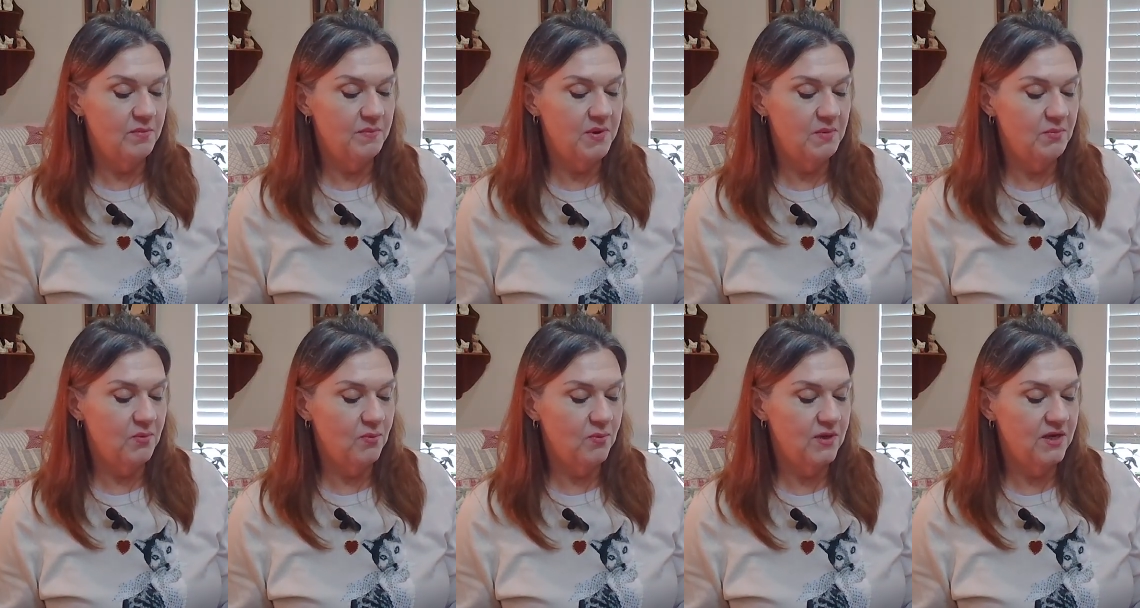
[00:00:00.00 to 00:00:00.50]

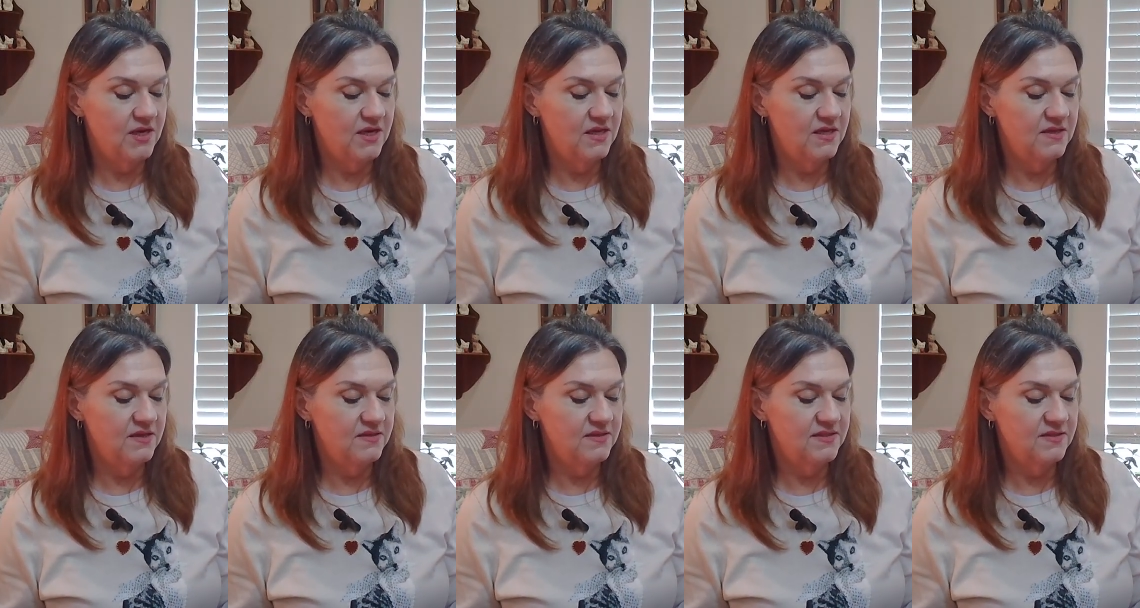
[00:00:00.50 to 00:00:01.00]
remember what it
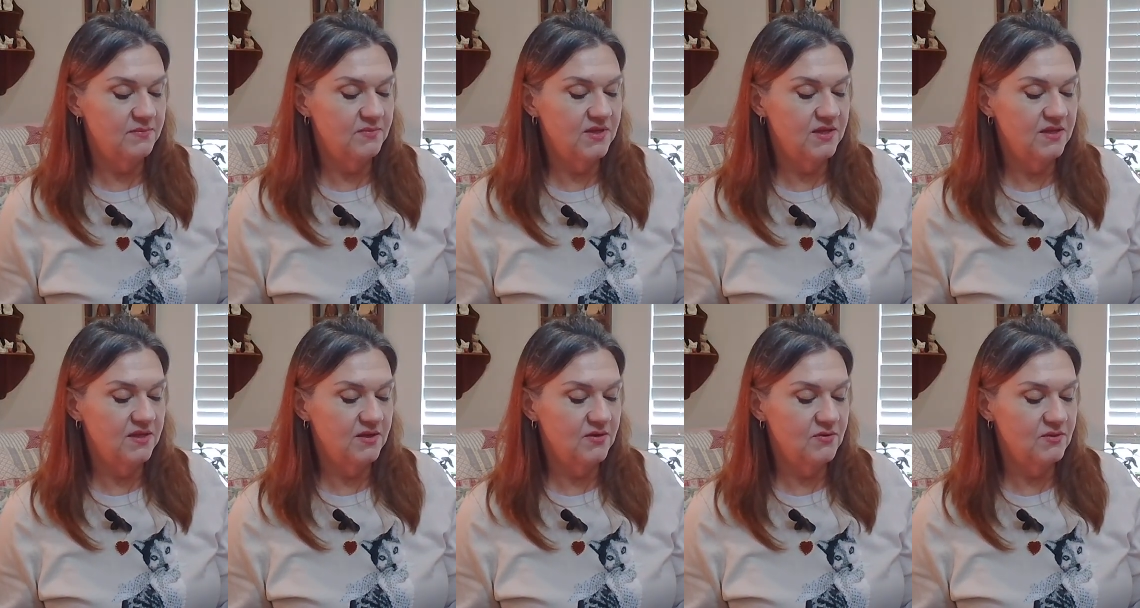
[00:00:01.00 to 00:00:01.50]
is.
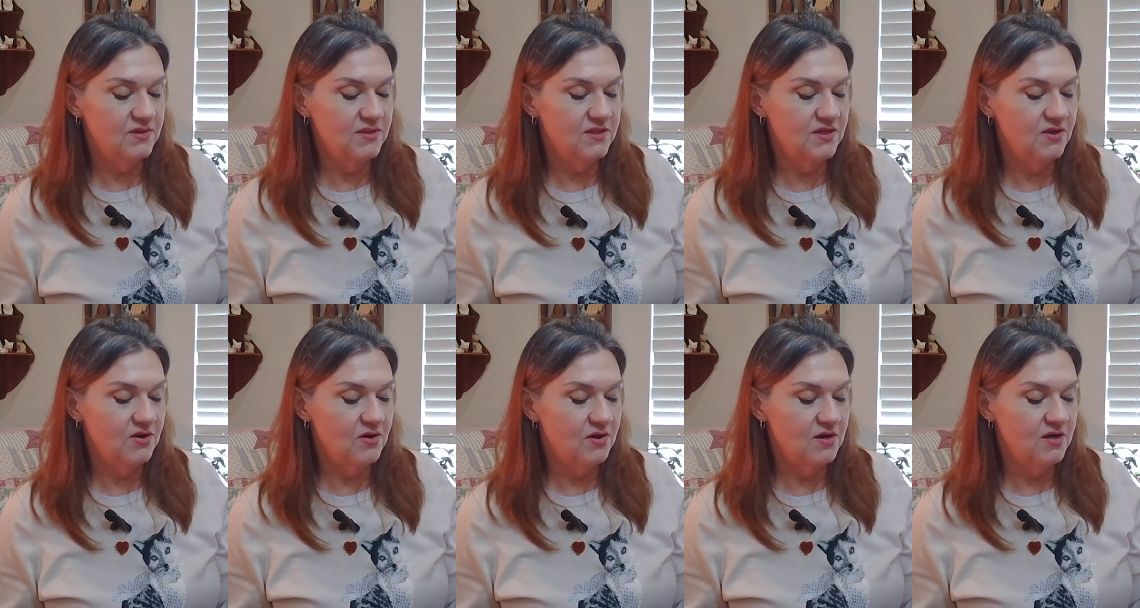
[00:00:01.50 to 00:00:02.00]
Something that goes in the
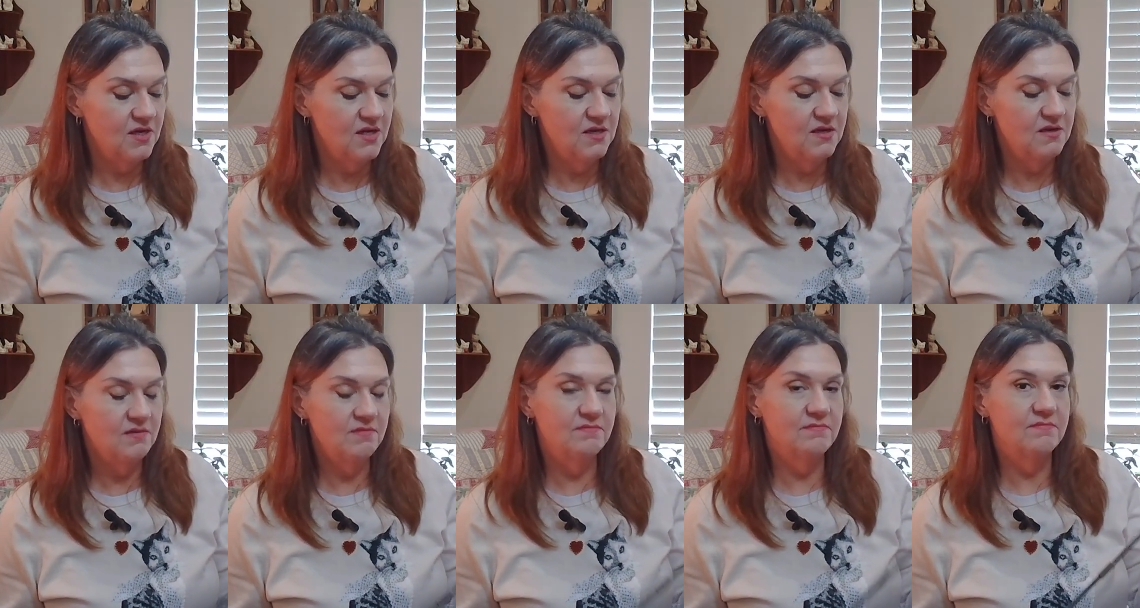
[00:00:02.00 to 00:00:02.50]

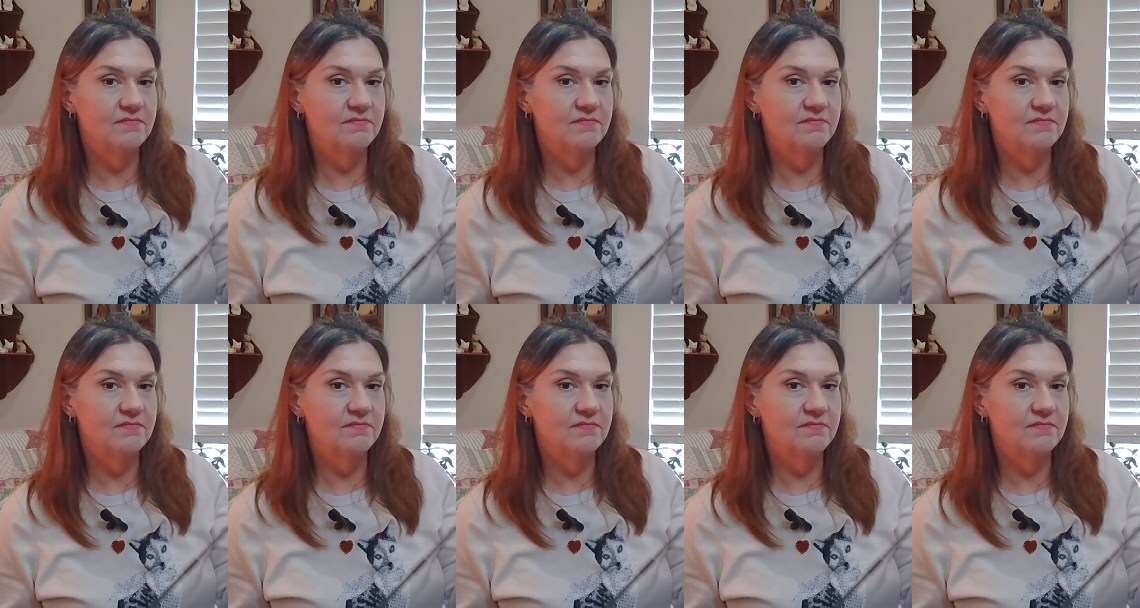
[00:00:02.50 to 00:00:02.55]
garden?